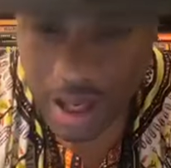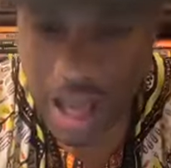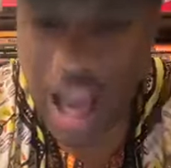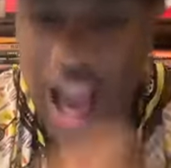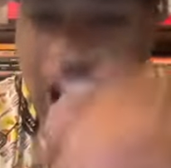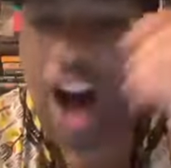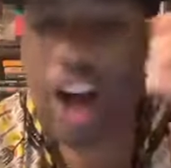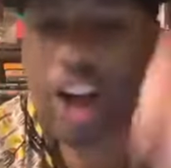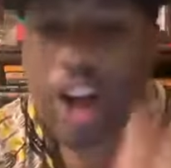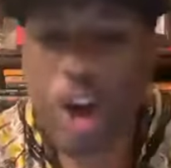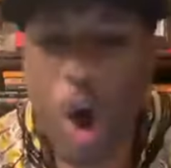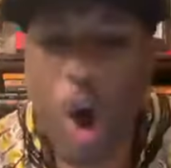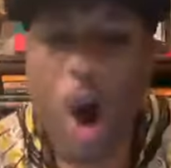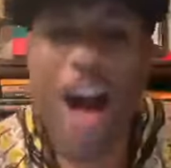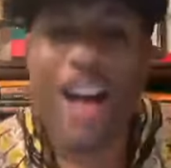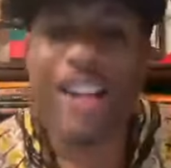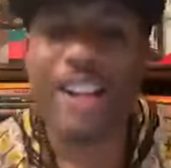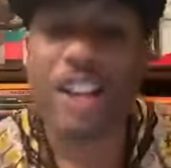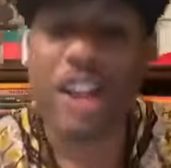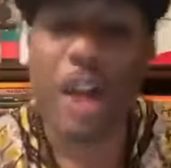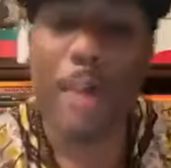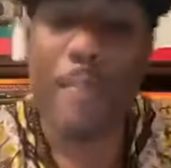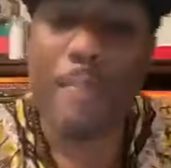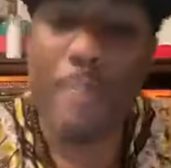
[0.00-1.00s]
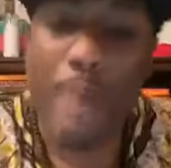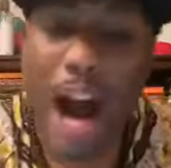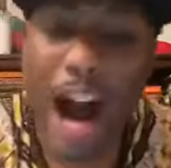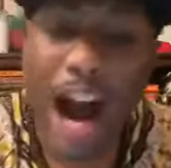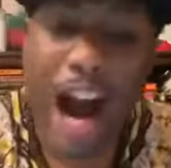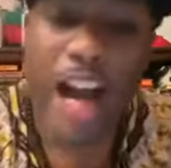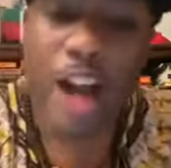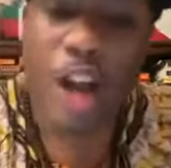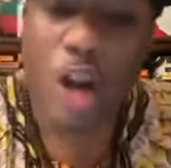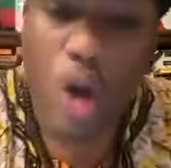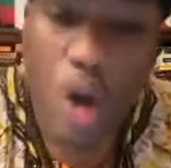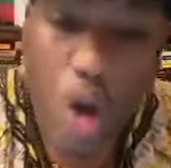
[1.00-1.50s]
according to
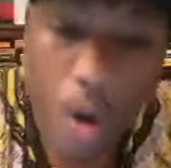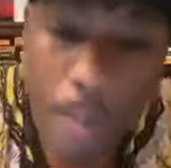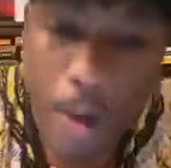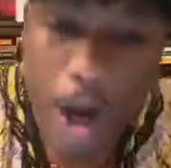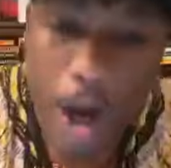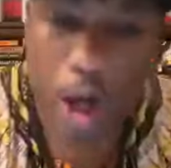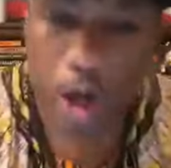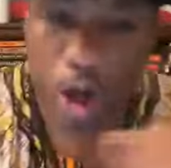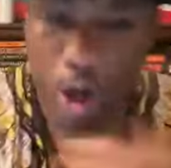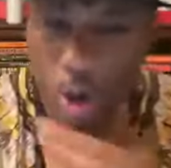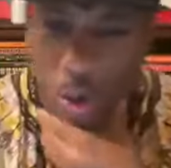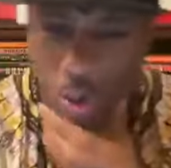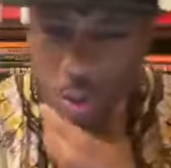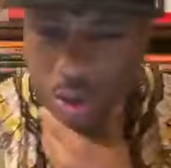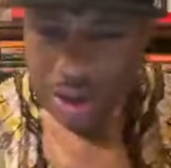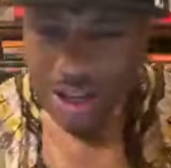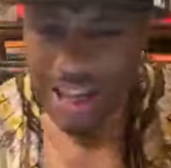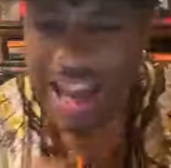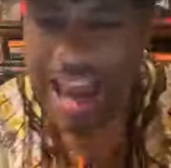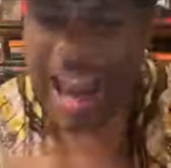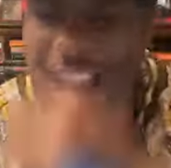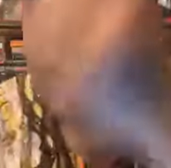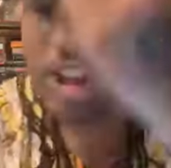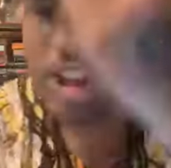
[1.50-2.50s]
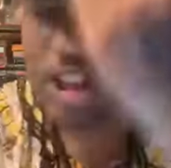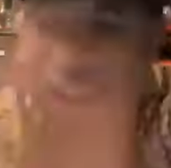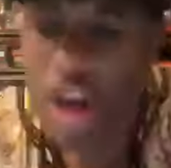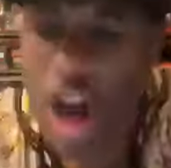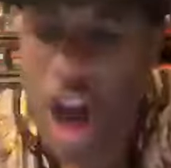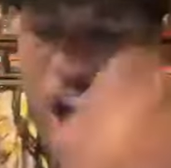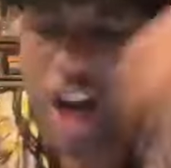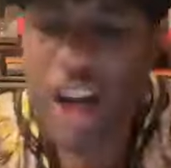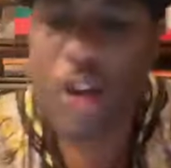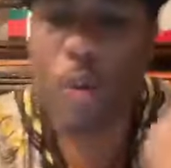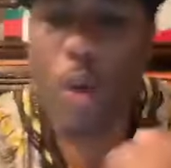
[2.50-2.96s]
Mary Umalu and Shirley